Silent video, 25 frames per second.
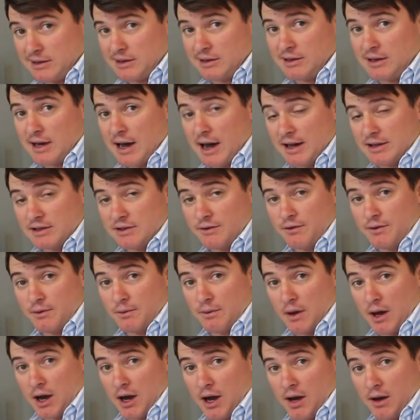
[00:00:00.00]
Guys, if,
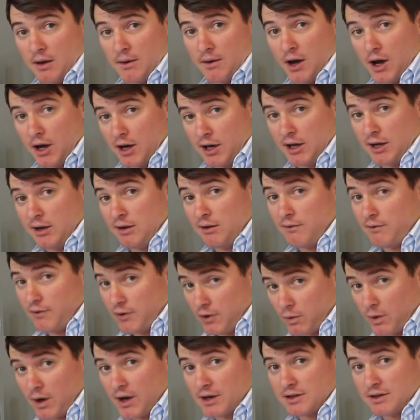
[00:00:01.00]
uh, honey, if
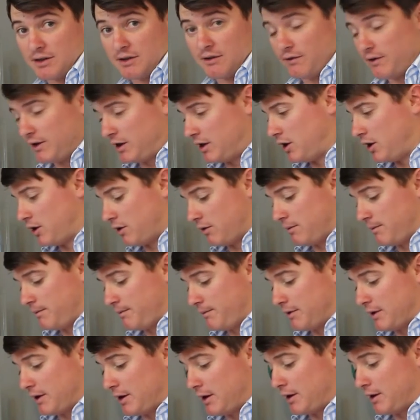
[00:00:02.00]
you're watching the video,
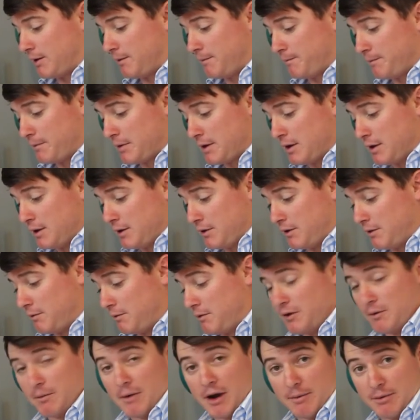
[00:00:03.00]
uh, there,
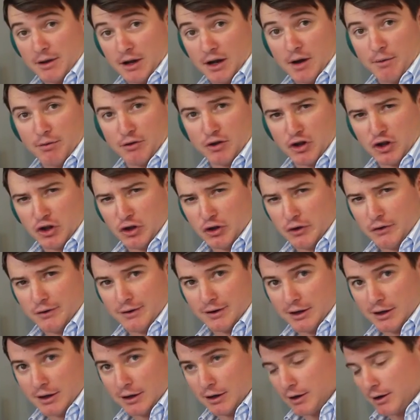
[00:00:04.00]
there might be a couple of clues
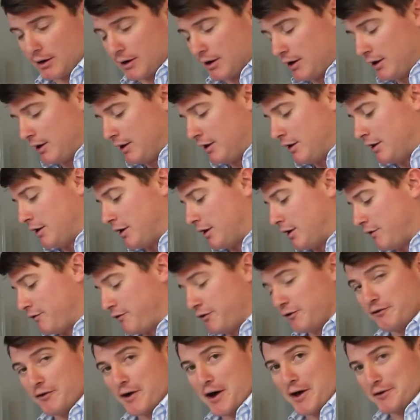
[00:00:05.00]
in here uh,
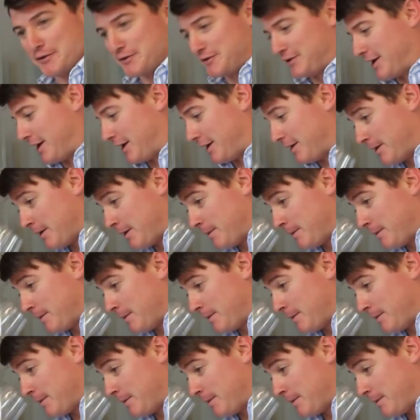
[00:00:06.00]
for Father's Day.